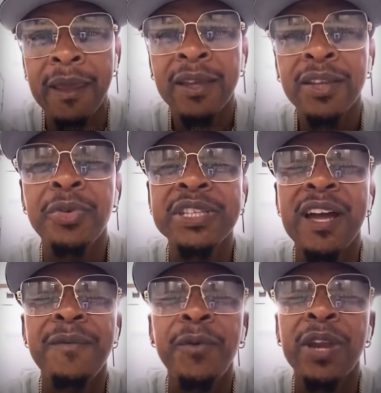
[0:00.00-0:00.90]
You're rich
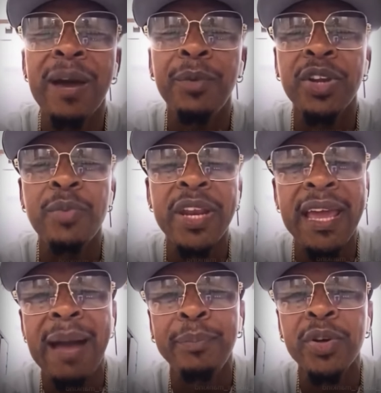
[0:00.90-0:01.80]
and full of money, brother.
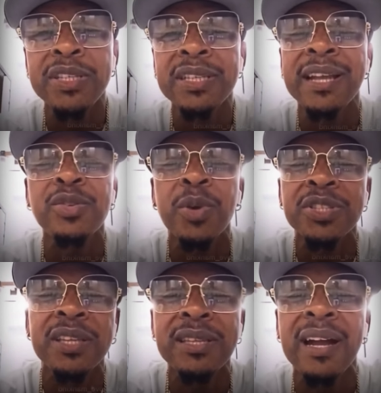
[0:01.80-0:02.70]
You're police in a too much
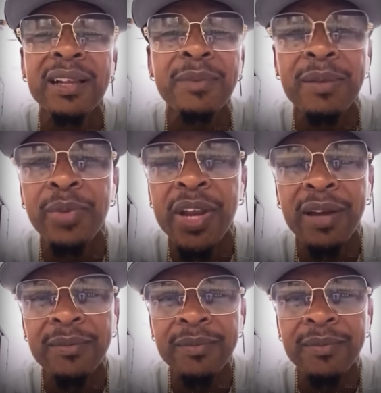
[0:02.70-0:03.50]
entanglement, brother.